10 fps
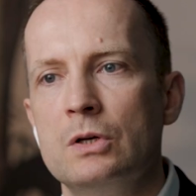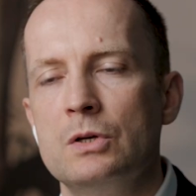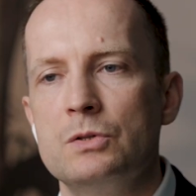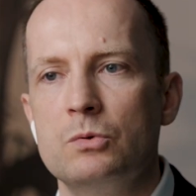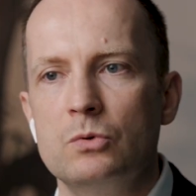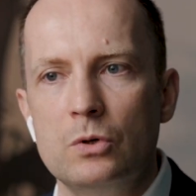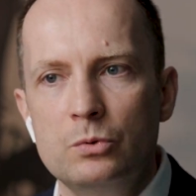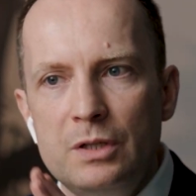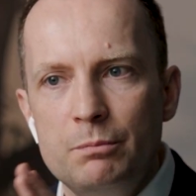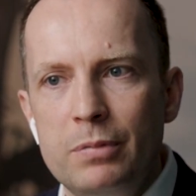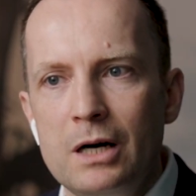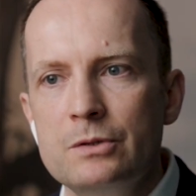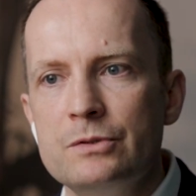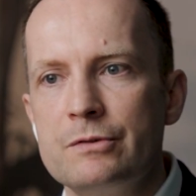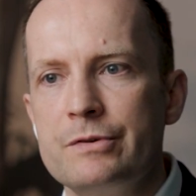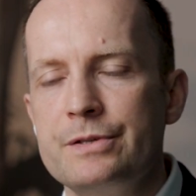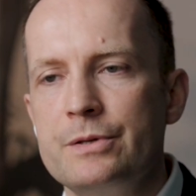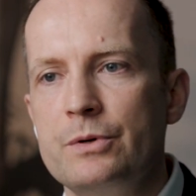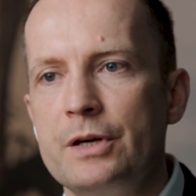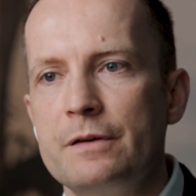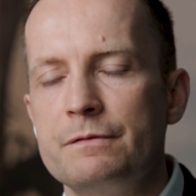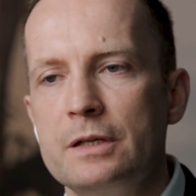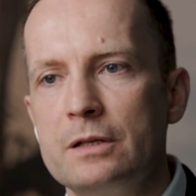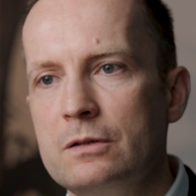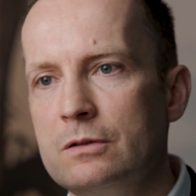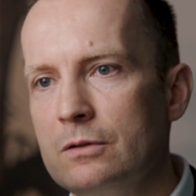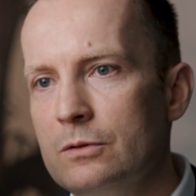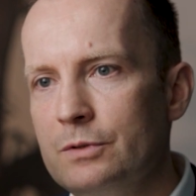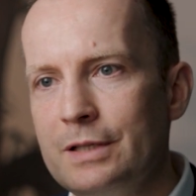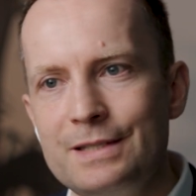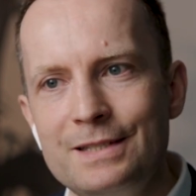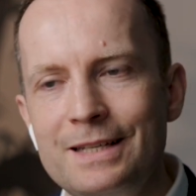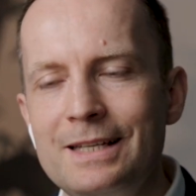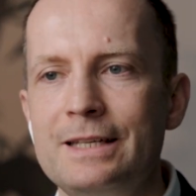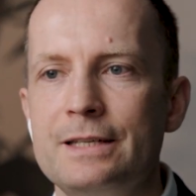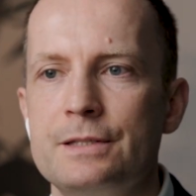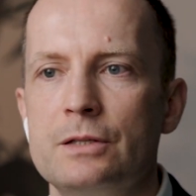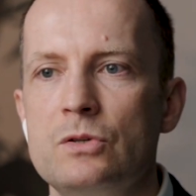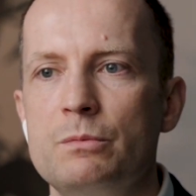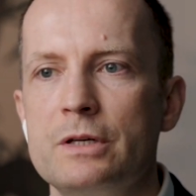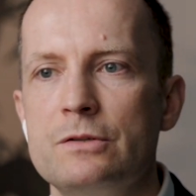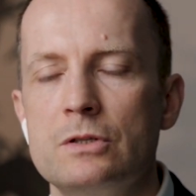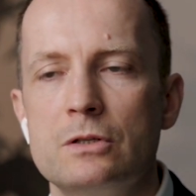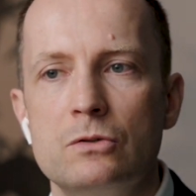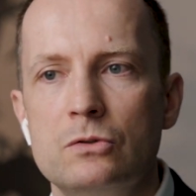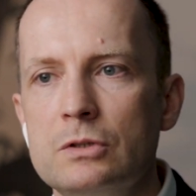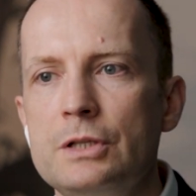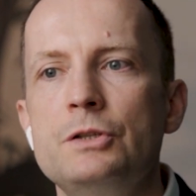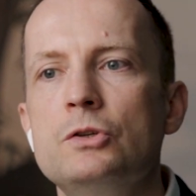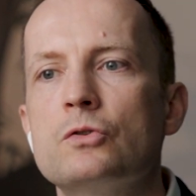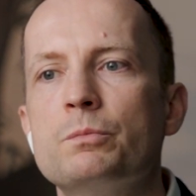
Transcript: So all the boundaries you have, like all the ceilings that you imagine, are only in your